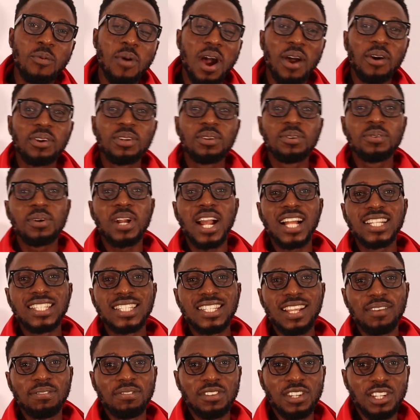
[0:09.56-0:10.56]
we are going to look
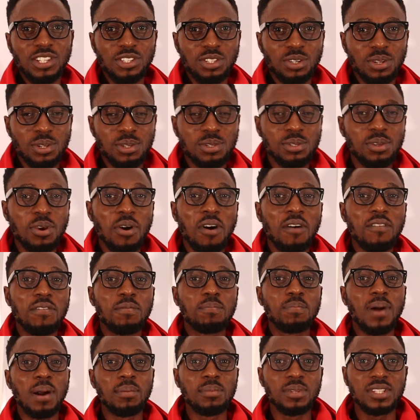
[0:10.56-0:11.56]
at the definitions of
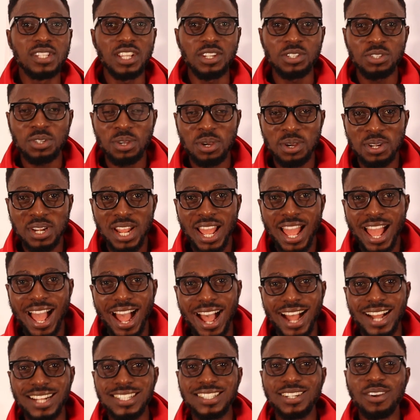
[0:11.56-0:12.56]
permutation
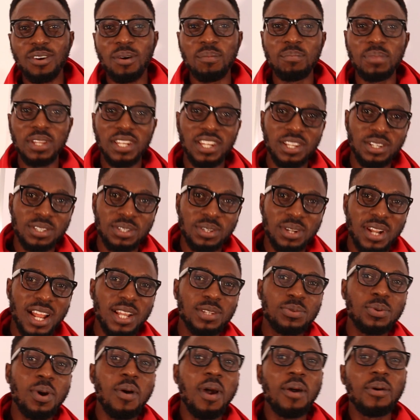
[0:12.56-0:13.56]
and combination.
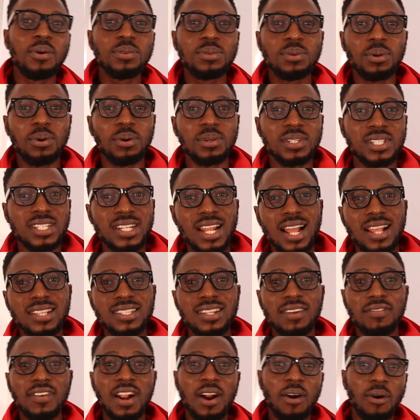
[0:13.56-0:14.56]
As well, we are going to consider
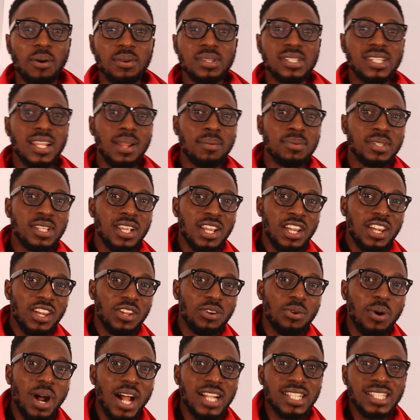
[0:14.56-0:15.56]
several concepts,
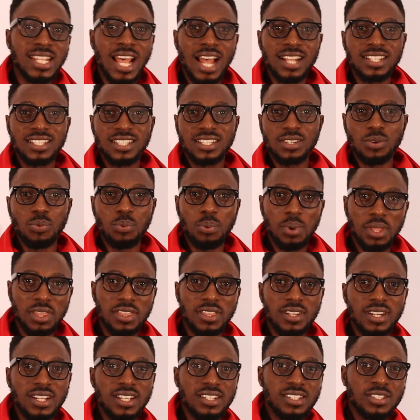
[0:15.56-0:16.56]
you know, attached
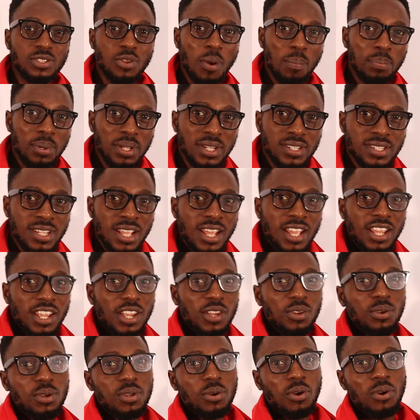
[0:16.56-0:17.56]
with these topics.
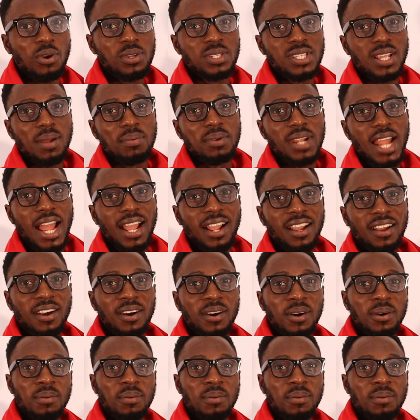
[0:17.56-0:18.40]
You know, concepts like